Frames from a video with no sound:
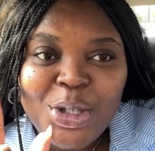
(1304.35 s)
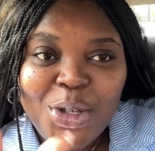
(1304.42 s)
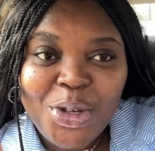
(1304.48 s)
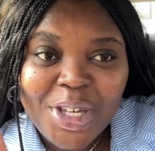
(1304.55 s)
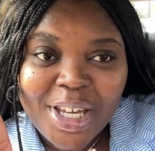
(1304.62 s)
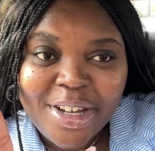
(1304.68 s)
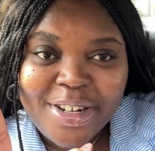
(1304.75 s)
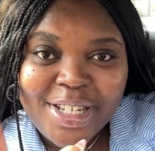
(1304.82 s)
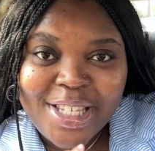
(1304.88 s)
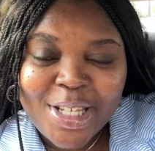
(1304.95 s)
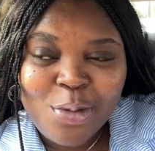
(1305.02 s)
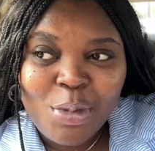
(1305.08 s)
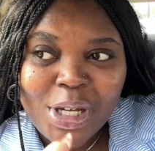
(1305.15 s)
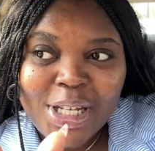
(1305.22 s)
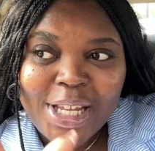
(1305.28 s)
New Year's
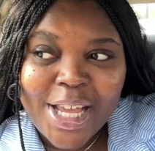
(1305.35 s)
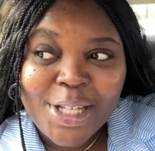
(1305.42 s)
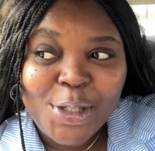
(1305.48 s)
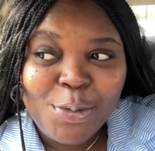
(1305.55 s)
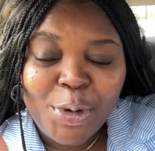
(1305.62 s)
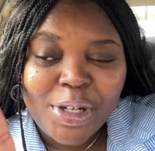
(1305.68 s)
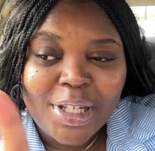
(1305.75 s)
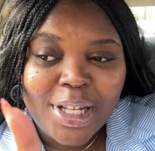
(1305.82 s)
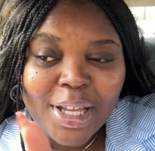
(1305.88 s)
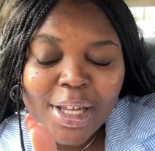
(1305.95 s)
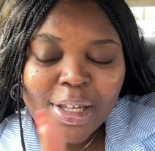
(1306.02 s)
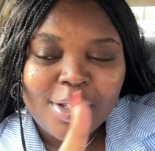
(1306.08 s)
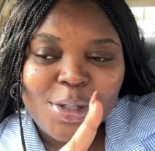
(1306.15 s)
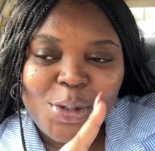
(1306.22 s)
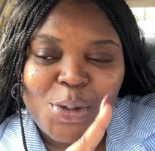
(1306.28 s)
is my dad's
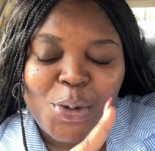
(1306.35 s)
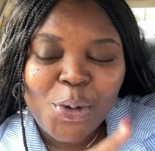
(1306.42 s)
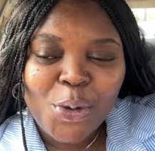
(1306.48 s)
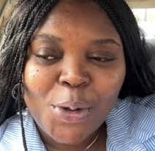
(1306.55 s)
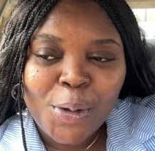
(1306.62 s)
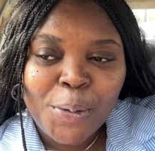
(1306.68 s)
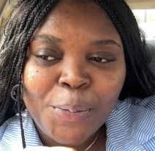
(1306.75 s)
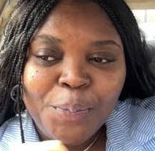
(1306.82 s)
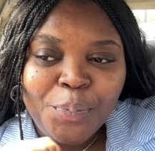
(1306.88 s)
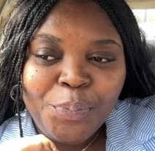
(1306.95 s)
birthday, so